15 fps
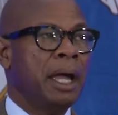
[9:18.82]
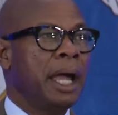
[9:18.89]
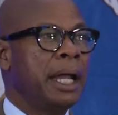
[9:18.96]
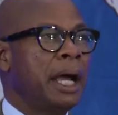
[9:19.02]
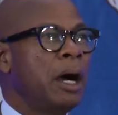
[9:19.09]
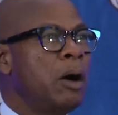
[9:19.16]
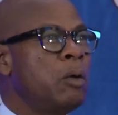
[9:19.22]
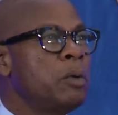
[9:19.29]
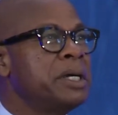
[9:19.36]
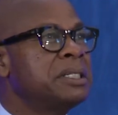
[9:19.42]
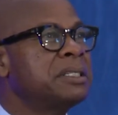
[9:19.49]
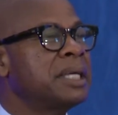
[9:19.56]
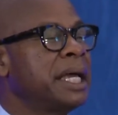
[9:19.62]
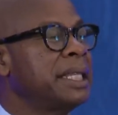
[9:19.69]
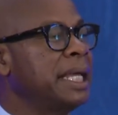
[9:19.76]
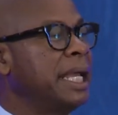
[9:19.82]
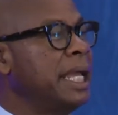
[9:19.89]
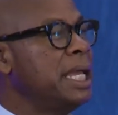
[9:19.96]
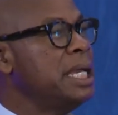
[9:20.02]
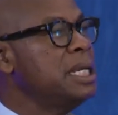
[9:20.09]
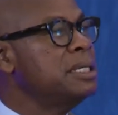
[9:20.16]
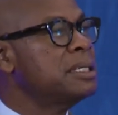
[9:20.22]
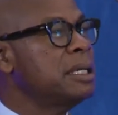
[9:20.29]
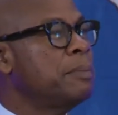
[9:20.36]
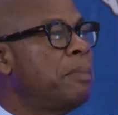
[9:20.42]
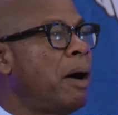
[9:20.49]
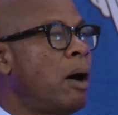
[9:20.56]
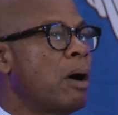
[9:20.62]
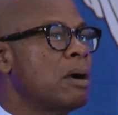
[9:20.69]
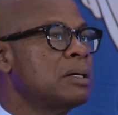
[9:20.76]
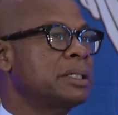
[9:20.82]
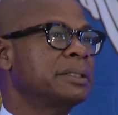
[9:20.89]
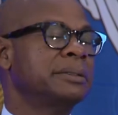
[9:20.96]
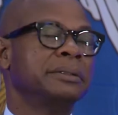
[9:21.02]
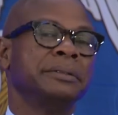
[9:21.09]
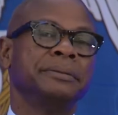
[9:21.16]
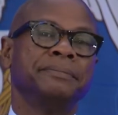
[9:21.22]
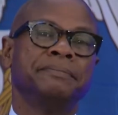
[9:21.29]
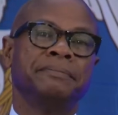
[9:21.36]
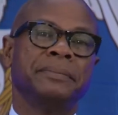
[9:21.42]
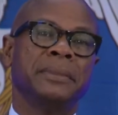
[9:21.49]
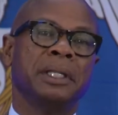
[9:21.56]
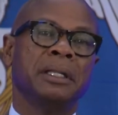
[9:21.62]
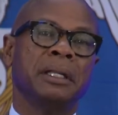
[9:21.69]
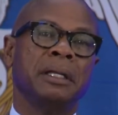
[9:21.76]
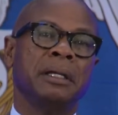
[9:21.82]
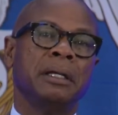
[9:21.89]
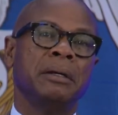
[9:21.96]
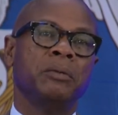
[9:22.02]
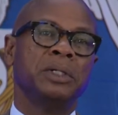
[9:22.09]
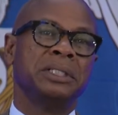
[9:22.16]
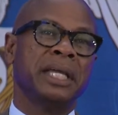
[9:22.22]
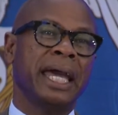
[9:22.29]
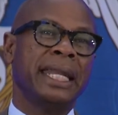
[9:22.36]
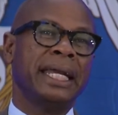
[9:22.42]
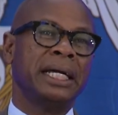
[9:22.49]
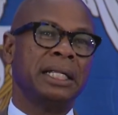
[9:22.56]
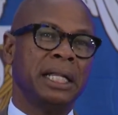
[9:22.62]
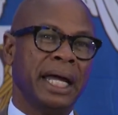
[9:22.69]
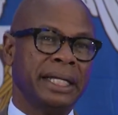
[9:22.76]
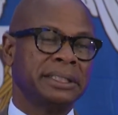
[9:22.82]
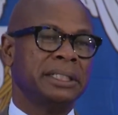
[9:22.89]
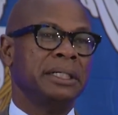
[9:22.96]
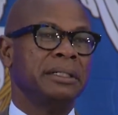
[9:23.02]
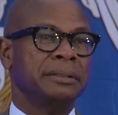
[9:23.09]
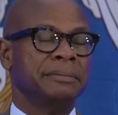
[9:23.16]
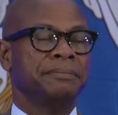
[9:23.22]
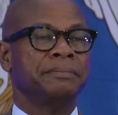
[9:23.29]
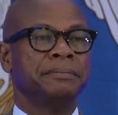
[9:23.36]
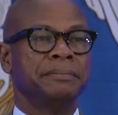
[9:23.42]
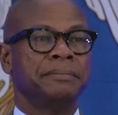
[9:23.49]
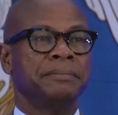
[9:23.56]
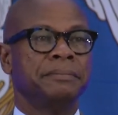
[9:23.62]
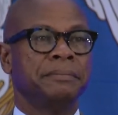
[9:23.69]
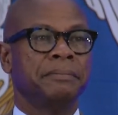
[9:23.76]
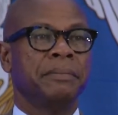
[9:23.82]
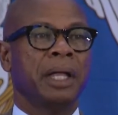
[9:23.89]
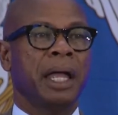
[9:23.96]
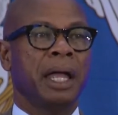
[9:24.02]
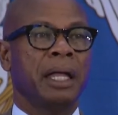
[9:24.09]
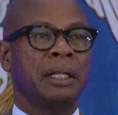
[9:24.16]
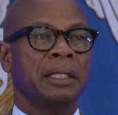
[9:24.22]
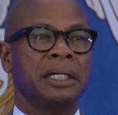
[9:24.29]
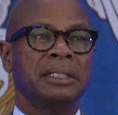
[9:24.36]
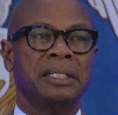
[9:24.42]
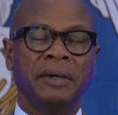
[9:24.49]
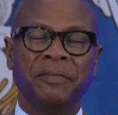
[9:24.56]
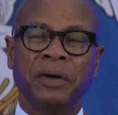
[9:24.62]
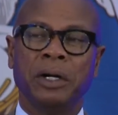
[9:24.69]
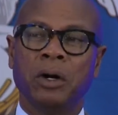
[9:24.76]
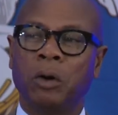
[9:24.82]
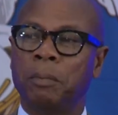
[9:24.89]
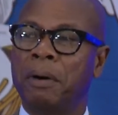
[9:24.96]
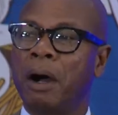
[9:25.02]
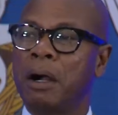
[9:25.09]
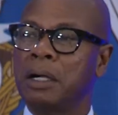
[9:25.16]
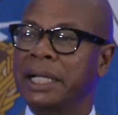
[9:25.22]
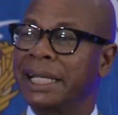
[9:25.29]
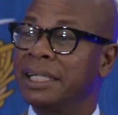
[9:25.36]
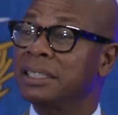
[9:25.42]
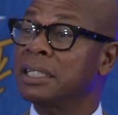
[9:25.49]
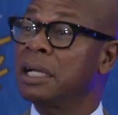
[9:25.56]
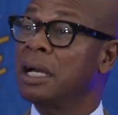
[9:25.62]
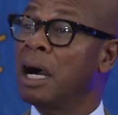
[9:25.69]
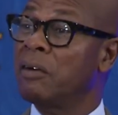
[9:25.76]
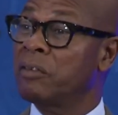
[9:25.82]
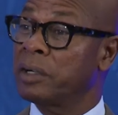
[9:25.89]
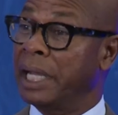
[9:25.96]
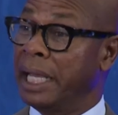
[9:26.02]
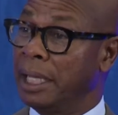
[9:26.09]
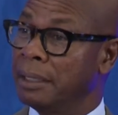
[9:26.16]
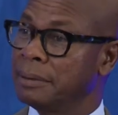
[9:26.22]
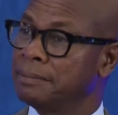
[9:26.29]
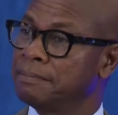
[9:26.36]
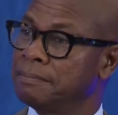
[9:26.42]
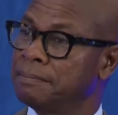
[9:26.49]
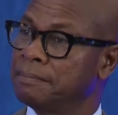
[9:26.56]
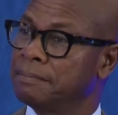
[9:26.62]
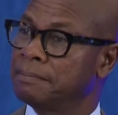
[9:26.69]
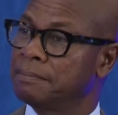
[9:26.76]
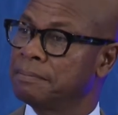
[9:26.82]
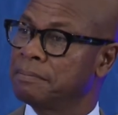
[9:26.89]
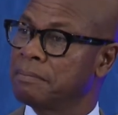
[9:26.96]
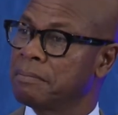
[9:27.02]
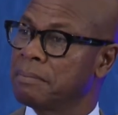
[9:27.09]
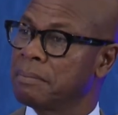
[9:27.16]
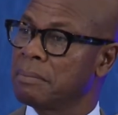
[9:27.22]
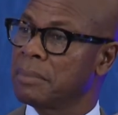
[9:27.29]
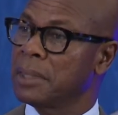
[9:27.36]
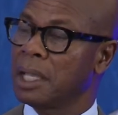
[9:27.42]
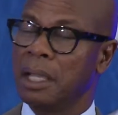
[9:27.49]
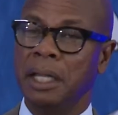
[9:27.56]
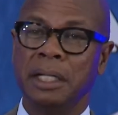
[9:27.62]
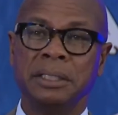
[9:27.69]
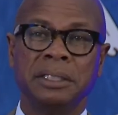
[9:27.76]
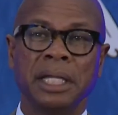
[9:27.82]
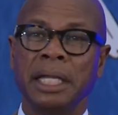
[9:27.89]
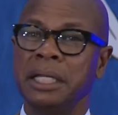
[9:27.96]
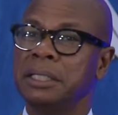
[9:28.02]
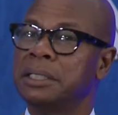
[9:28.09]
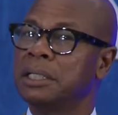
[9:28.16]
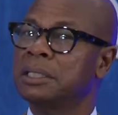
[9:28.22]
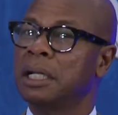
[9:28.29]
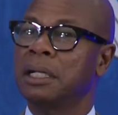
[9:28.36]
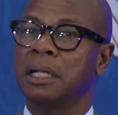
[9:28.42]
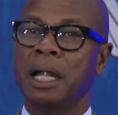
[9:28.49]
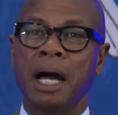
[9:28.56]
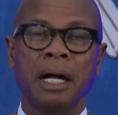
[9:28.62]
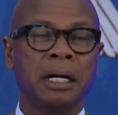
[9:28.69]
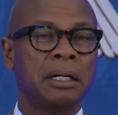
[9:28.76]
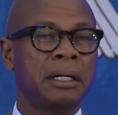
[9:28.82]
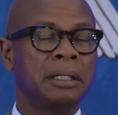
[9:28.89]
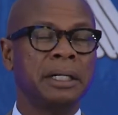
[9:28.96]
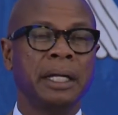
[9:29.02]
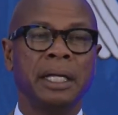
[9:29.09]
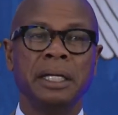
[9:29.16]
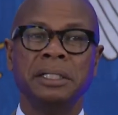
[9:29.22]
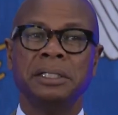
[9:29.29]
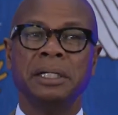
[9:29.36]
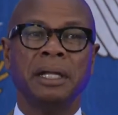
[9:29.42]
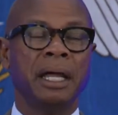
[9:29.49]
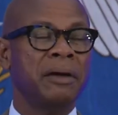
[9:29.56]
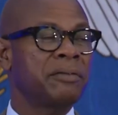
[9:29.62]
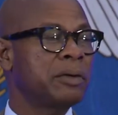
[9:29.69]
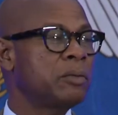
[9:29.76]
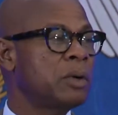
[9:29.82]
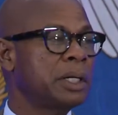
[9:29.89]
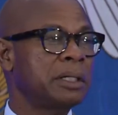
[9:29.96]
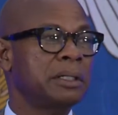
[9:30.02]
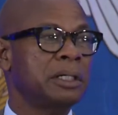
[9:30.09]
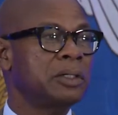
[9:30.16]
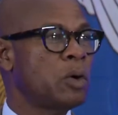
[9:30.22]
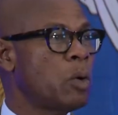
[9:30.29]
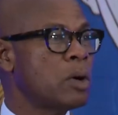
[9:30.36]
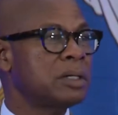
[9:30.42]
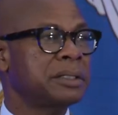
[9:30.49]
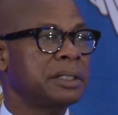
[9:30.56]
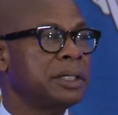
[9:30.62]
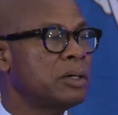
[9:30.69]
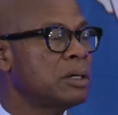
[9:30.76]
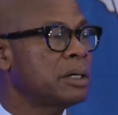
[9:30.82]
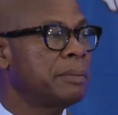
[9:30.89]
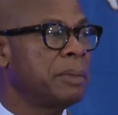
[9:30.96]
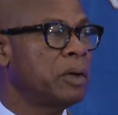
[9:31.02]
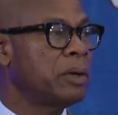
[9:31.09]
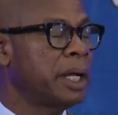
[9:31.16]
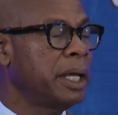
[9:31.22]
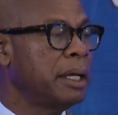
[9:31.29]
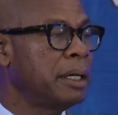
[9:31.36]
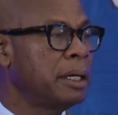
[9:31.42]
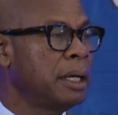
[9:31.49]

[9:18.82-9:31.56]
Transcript: And I always say the easy part was getting elected. The difficult part is governing. It is easy to knock on each and every one of the doors in your community.